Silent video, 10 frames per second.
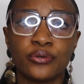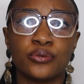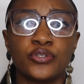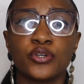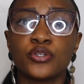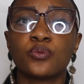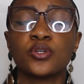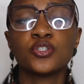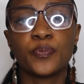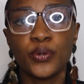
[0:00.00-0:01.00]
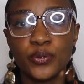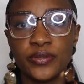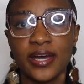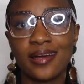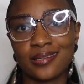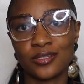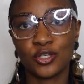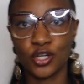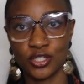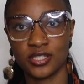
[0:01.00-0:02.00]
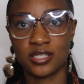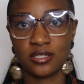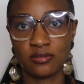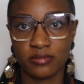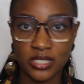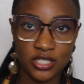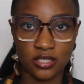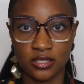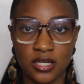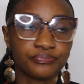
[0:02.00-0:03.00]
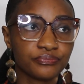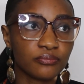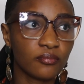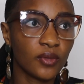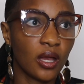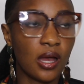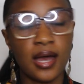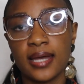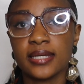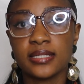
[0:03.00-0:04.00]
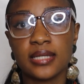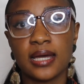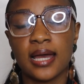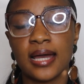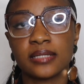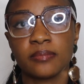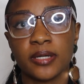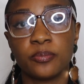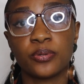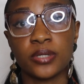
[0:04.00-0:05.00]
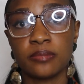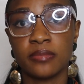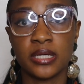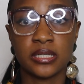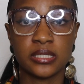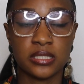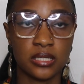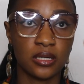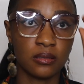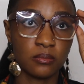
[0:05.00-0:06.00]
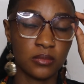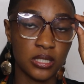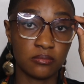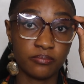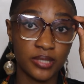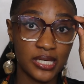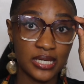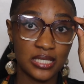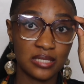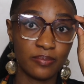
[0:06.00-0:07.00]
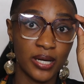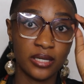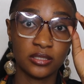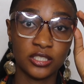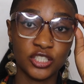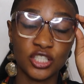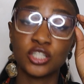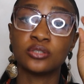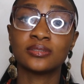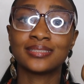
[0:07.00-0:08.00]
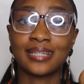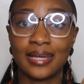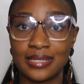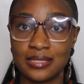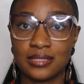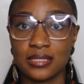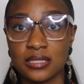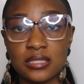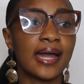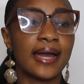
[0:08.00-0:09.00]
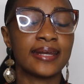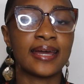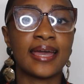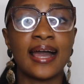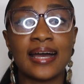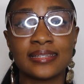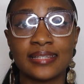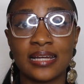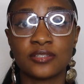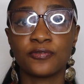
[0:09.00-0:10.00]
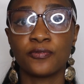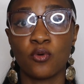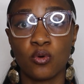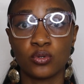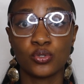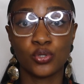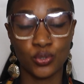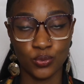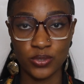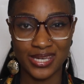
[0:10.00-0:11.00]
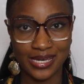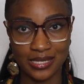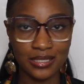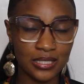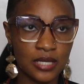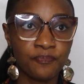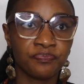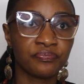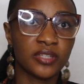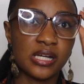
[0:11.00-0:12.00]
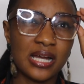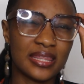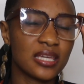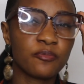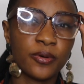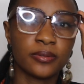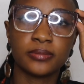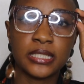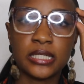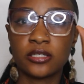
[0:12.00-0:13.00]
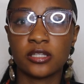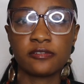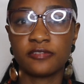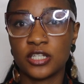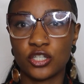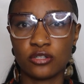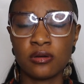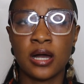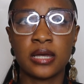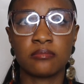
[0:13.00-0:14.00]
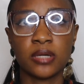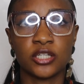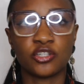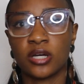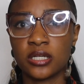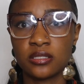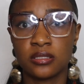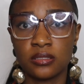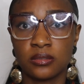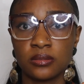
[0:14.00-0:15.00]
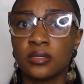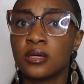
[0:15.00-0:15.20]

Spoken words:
so you want to put that into consideration. I had my pre-med in BS Biological Sciences, and I had that for 2 years. I think probably in another video I might try to